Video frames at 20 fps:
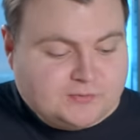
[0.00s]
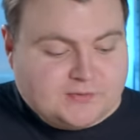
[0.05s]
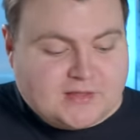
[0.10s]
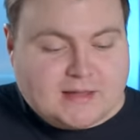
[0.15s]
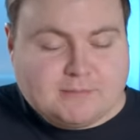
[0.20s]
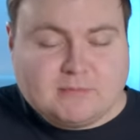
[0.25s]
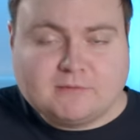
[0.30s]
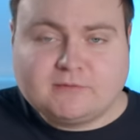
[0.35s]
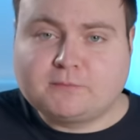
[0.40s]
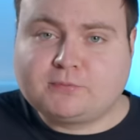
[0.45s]

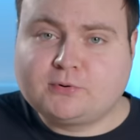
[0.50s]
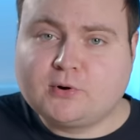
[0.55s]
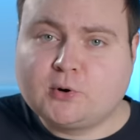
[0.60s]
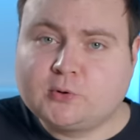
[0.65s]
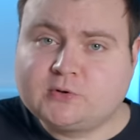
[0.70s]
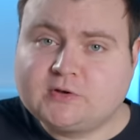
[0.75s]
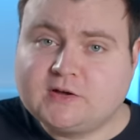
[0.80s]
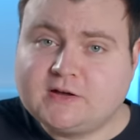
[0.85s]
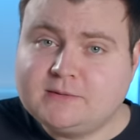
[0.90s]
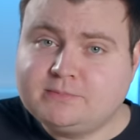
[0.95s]
name of the
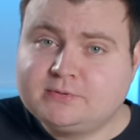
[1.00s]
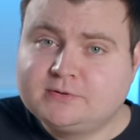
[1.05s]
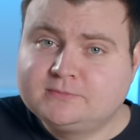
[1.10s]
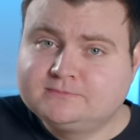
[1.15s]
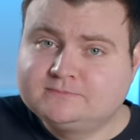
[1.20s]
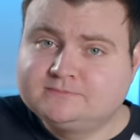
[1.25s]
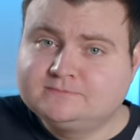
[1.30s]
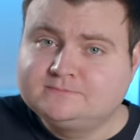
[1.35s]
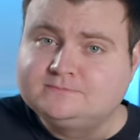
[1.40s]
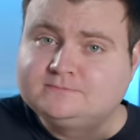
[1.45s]
prototype
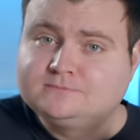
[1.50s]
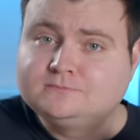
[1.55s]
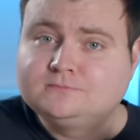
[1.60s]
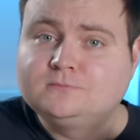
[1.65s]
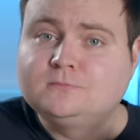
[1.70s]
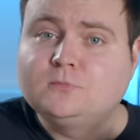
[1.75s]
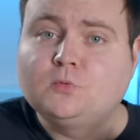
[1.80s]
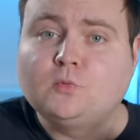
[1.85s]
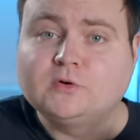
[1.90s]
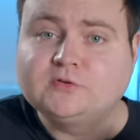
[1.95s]

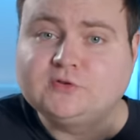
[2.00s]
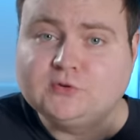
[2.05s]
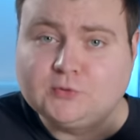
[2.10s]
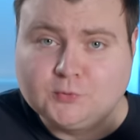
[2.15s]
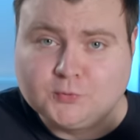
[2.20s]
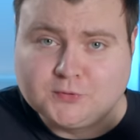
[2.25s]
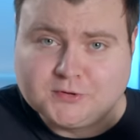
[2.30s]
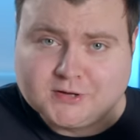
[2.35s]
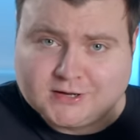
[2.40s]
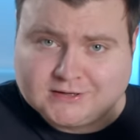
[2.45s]
was
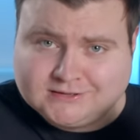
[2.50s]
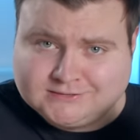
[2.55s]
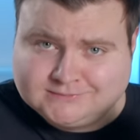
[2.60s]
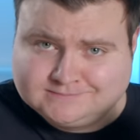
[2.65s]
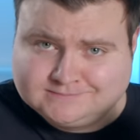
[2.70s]
Ouya.